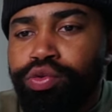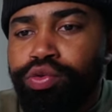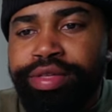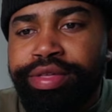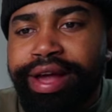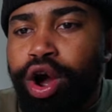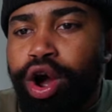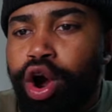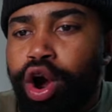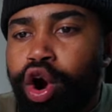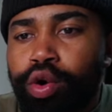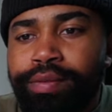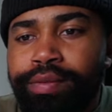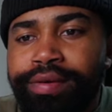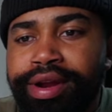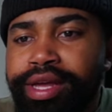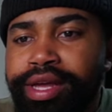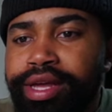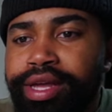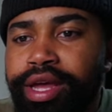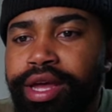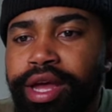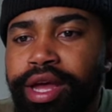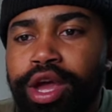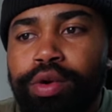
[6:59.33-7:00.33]
They
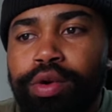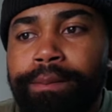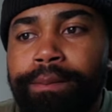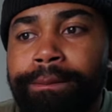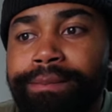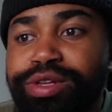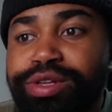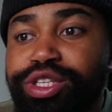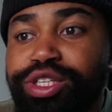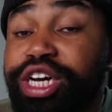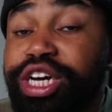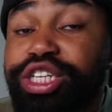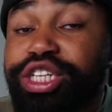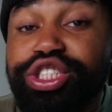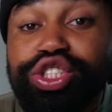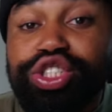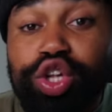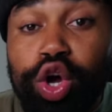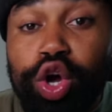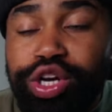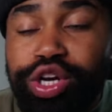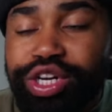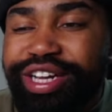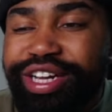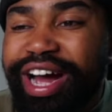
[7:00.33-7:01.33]
already touched
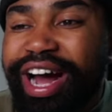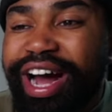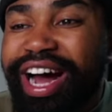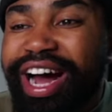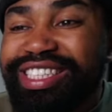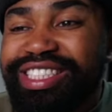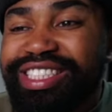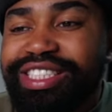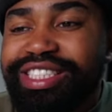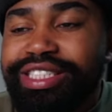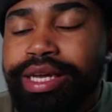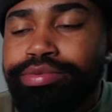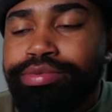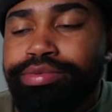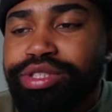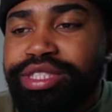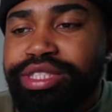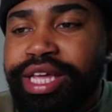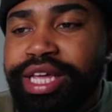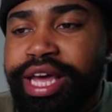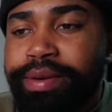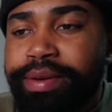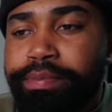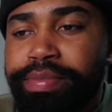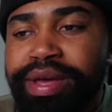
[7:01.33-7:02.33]
on concepts
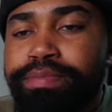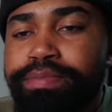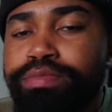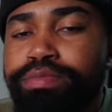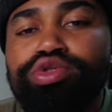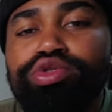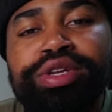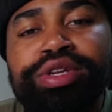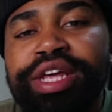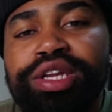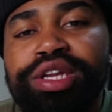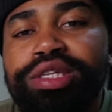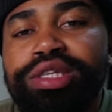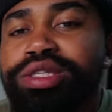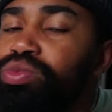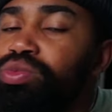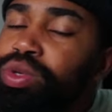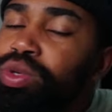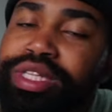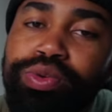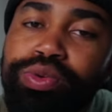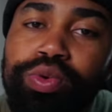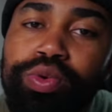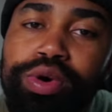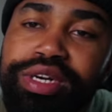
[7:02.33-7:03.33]
that people didn't
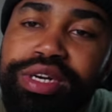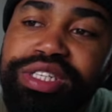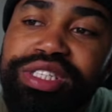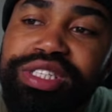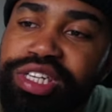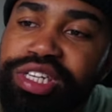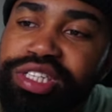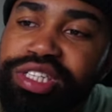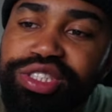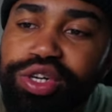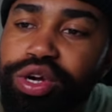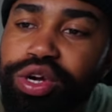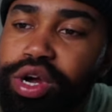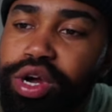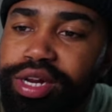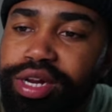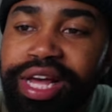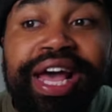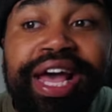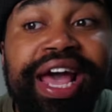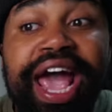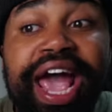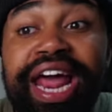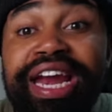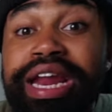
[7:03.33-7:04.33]
really want to touch on.
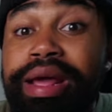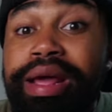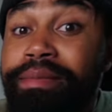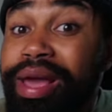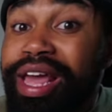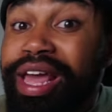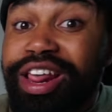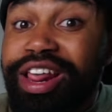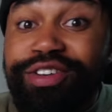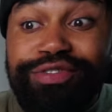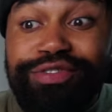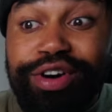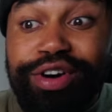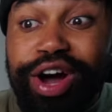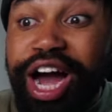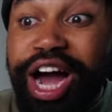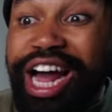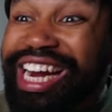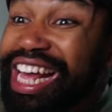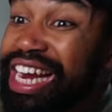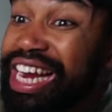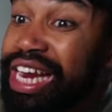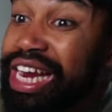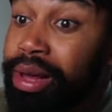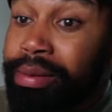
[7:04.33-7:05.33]
And they made it fun
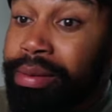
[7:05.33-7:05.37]
and they